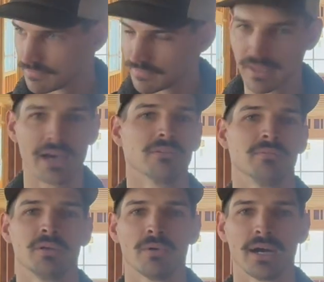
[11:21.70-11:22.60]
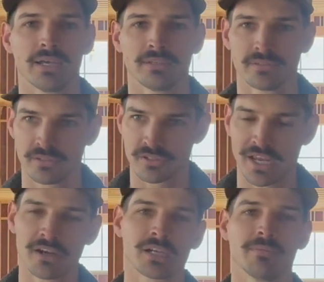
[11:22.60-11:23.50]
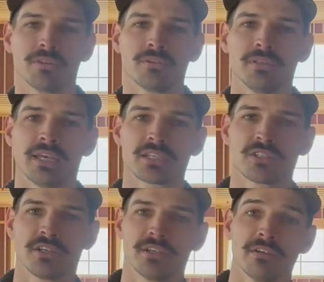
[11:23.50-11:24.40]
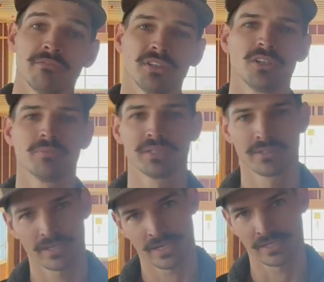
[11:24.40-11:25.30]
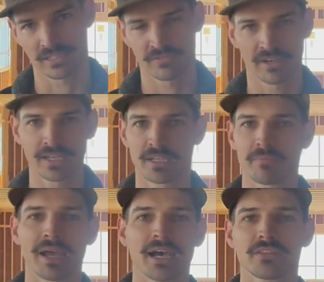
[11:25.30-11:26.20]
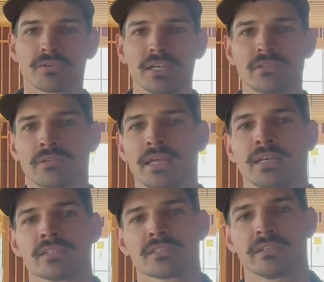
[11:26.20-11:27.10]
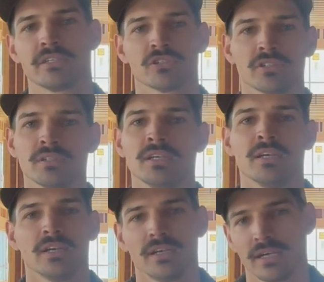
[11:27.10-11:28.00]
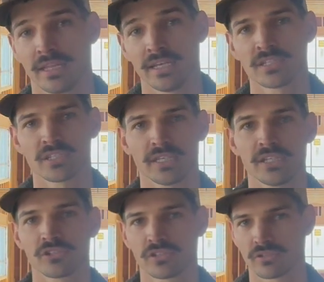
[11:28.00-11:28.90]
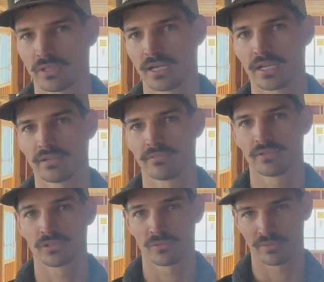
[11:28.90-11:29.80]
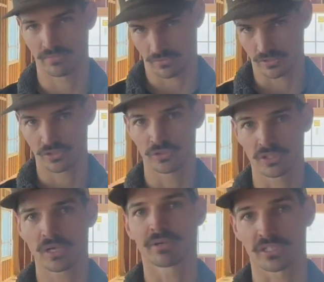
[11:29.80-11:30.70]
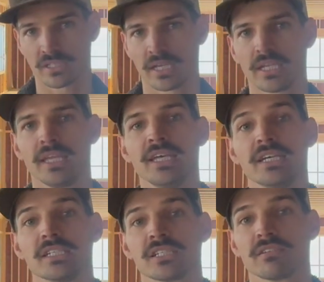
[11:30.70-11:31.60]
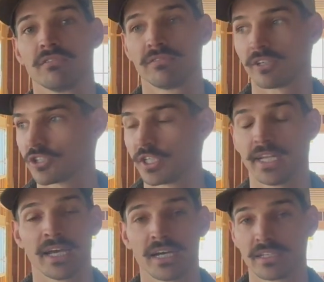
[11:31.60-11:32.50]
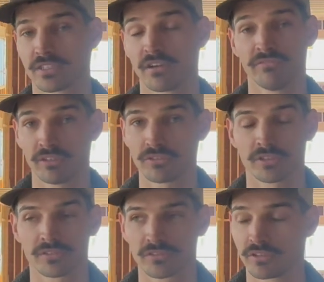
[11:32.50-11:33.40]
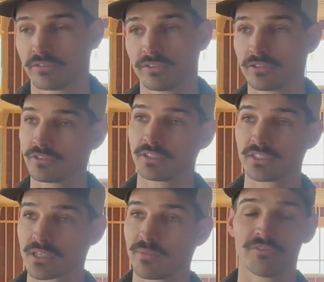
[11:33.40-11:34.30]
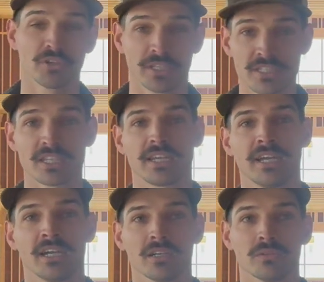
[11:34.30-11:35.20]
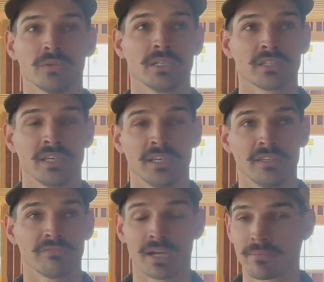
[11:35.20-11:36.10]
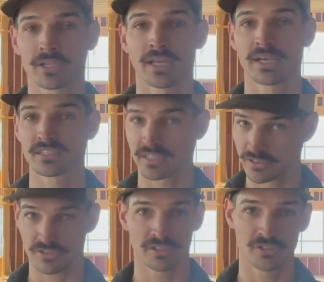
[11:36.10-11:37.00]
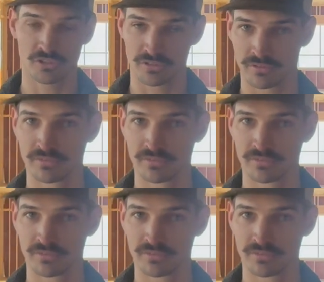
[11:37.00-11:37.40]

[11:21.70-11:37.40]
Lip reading: That would be why. There's air coming through the exterior envelope, and it's finding a path right through that insulation. And the insulation, to some extent, is functioning as a filter. So you're filtering some of your inside air with a fiberglass insulation.